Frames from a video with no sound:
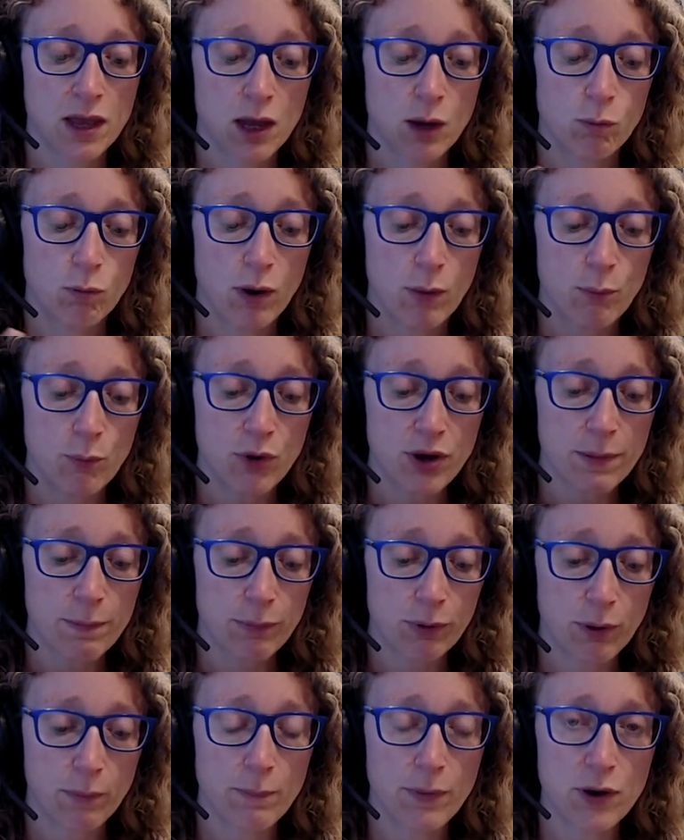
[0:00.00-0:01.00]
When we
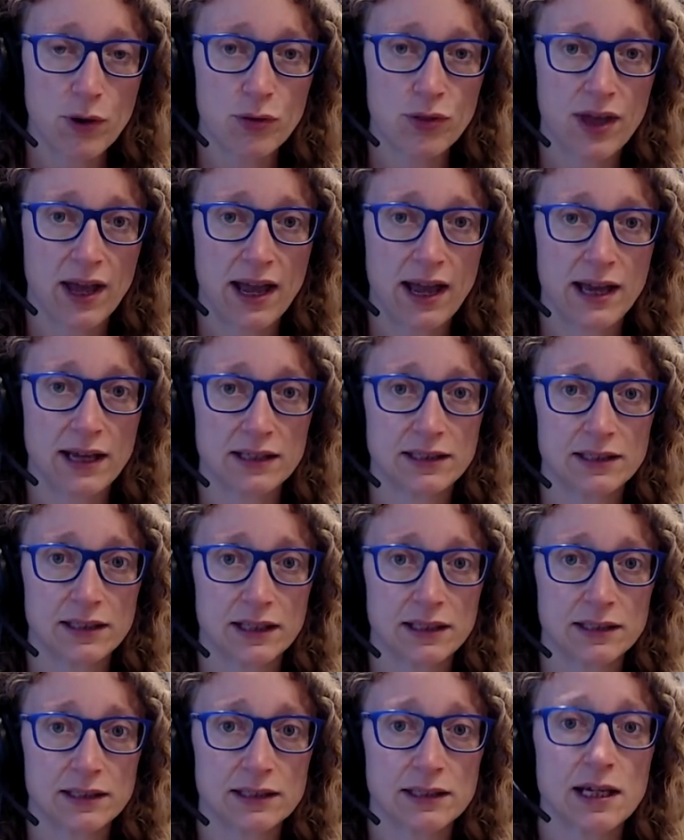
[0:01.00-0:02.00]
promote that
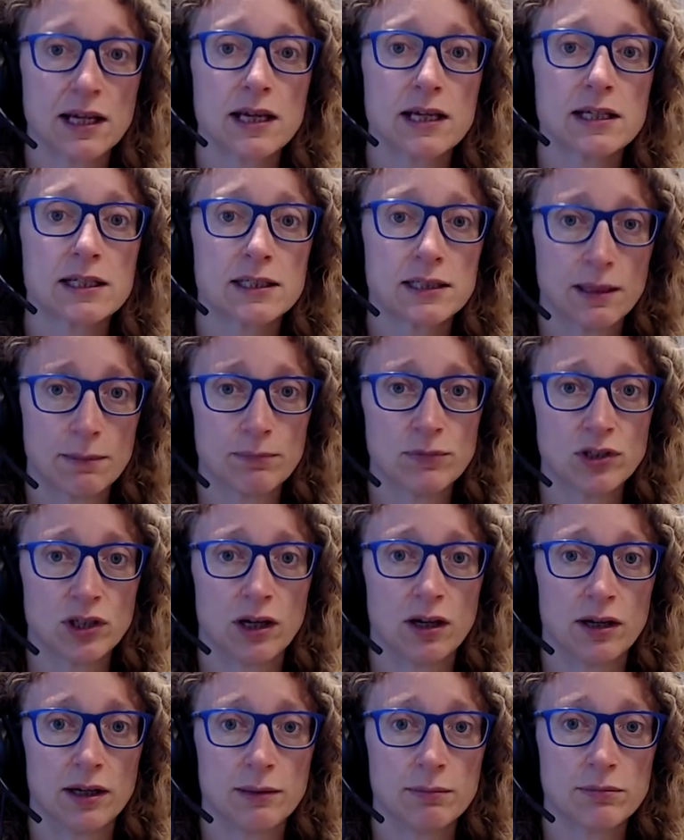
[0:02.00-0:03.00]
access,
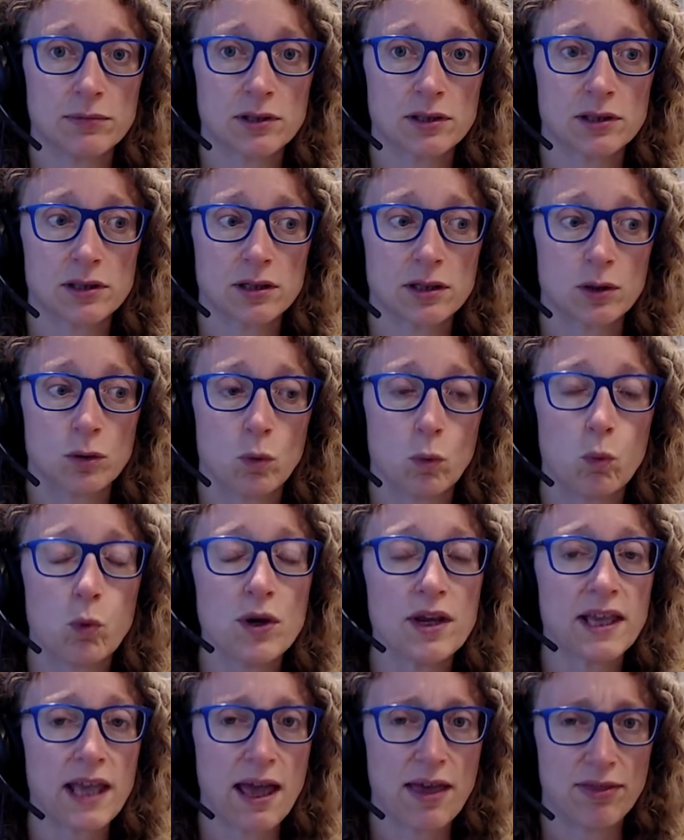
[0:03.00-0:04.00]
sometimes we
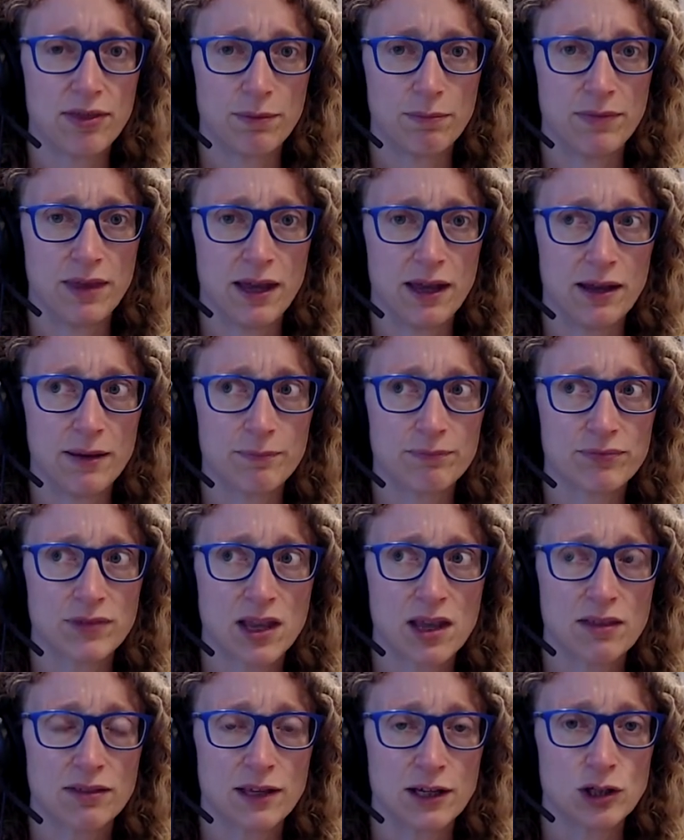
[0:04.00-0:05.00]
get them there,
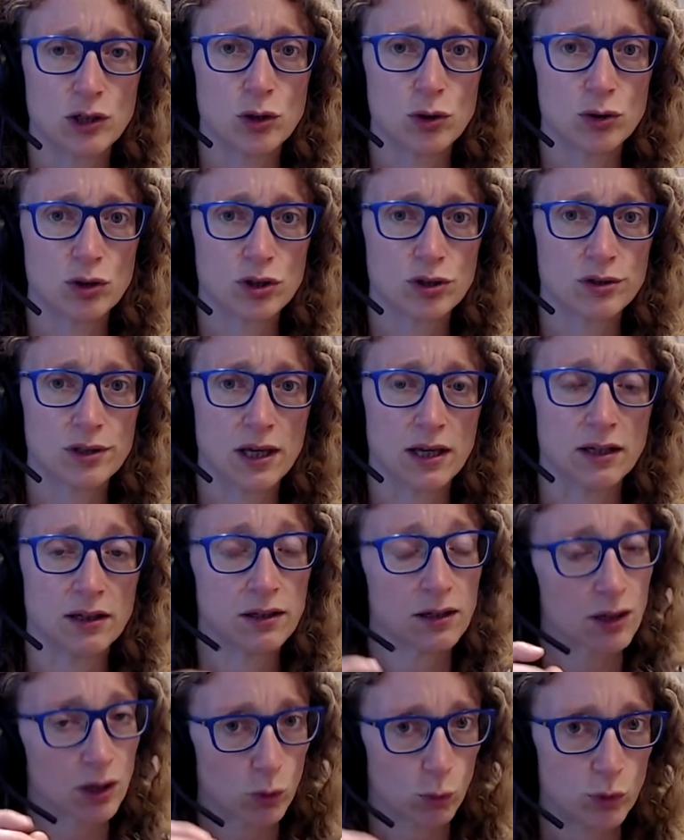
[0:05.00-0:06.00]
they do the thing,
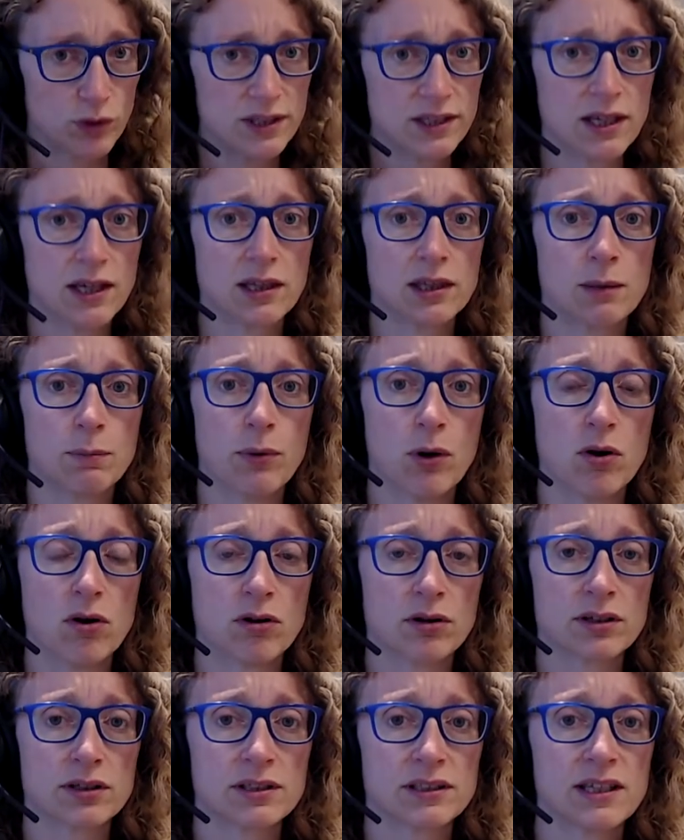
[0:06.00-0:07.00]
we tick the
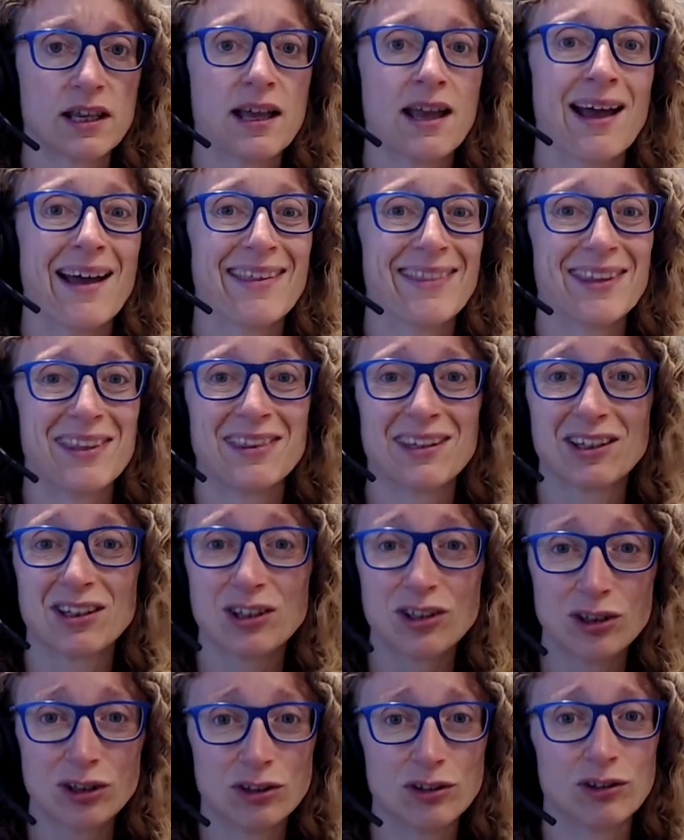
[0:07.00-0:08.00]
box, and then they're
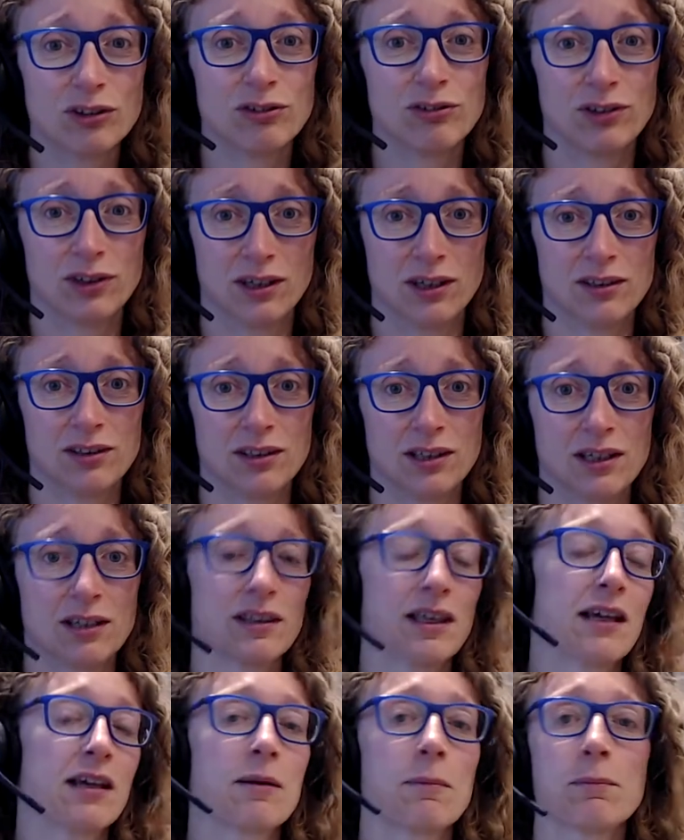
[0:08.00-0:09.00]
good for nothing.
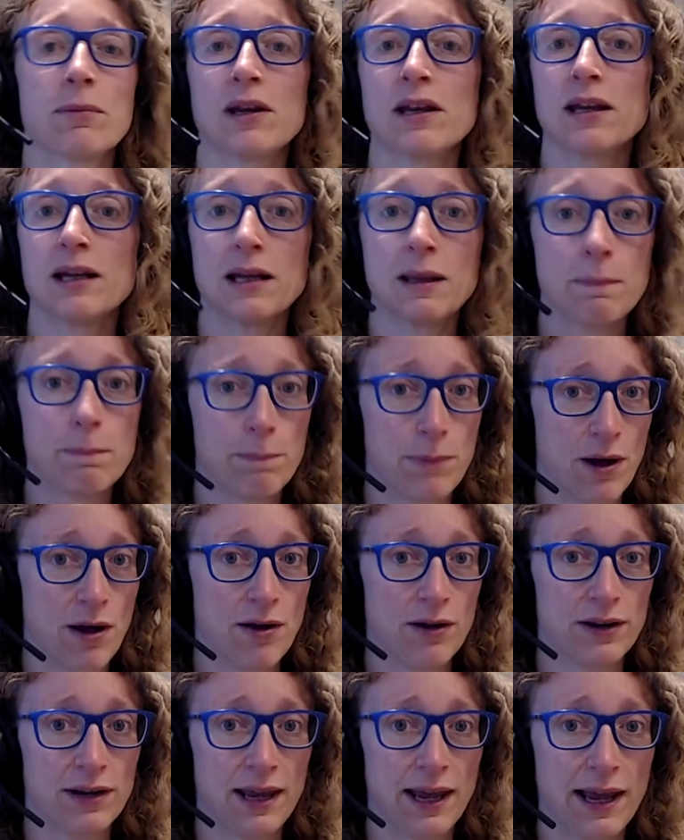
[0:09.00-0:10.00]
They're completely
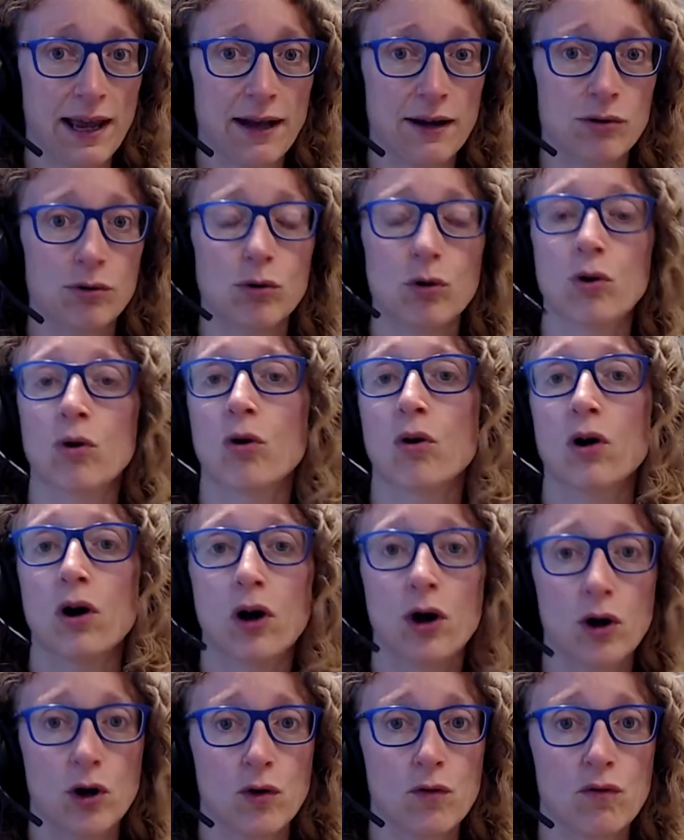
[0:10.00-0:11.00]
burnt out or
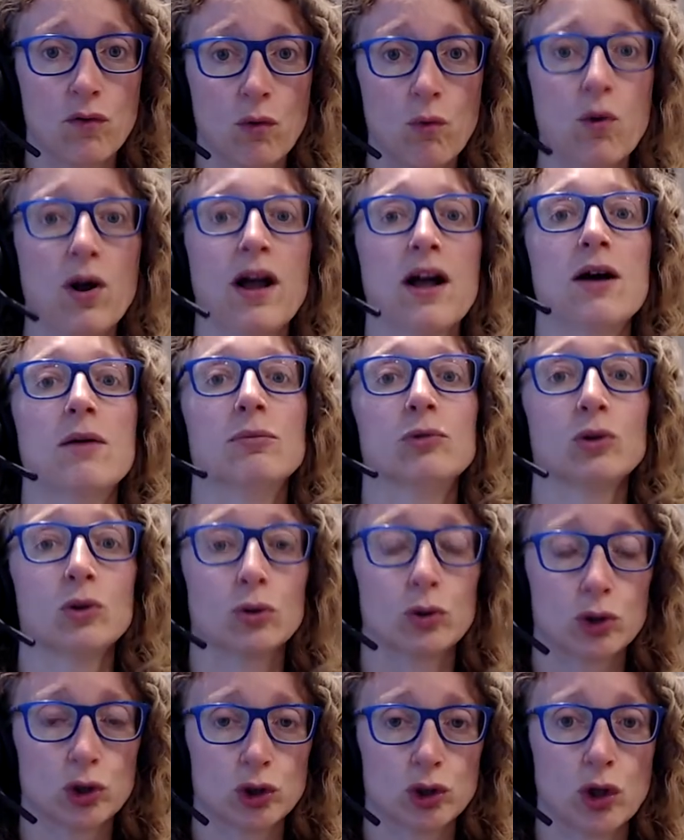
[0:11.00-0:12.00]
overwhelmed or
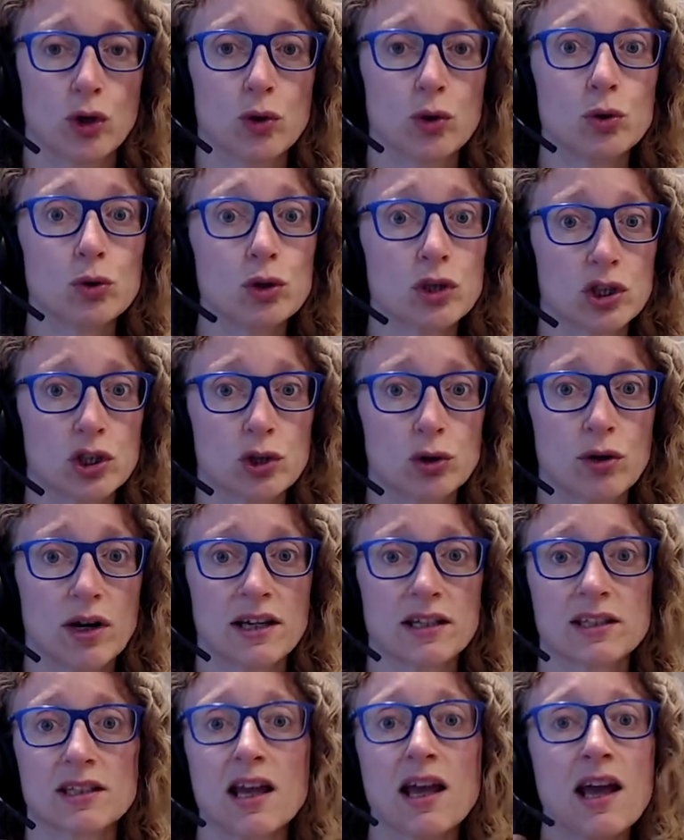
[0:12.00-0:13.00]
so
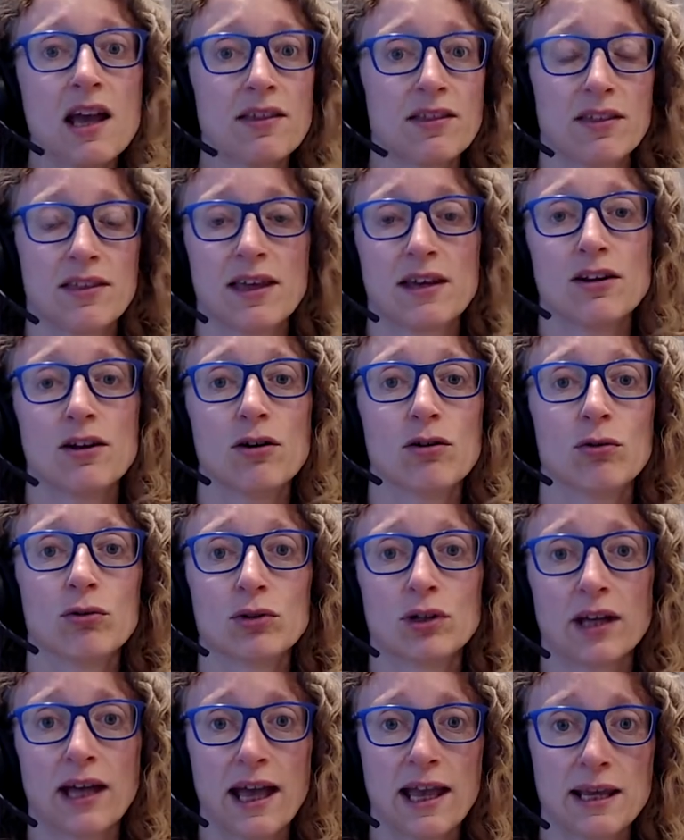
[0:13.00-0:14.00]
distressed that they're no
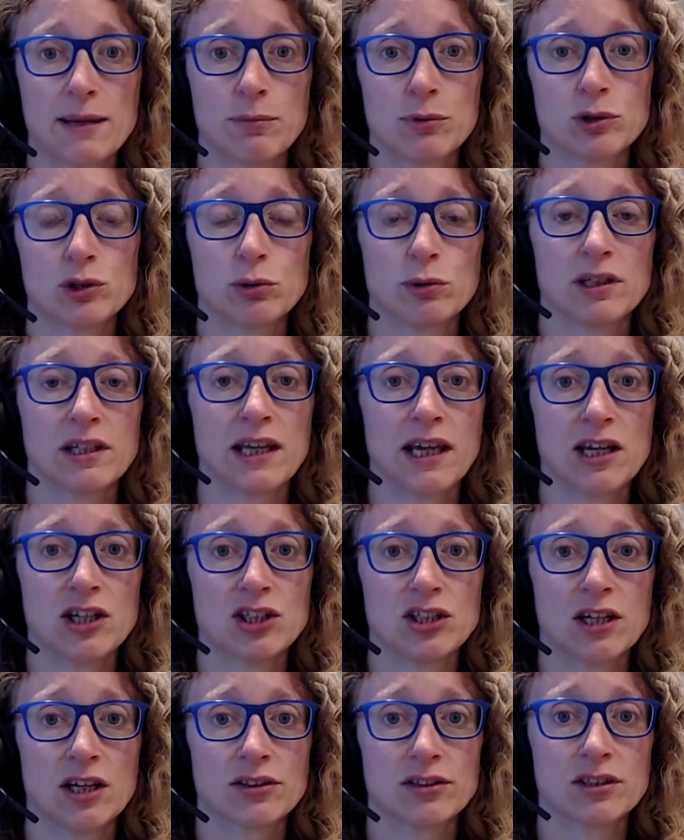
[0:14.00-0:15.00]
longer able to engage
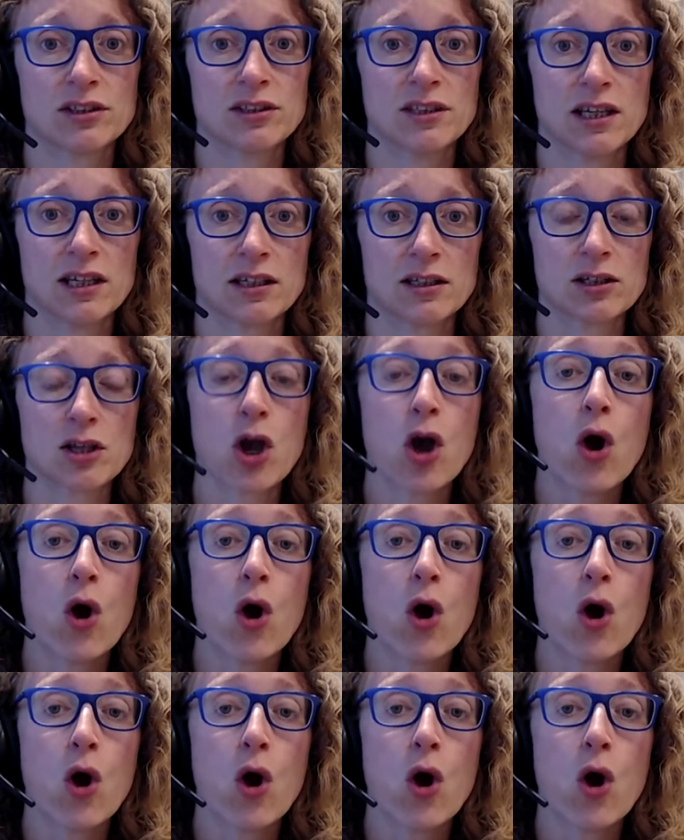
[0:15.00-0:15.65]
in other things.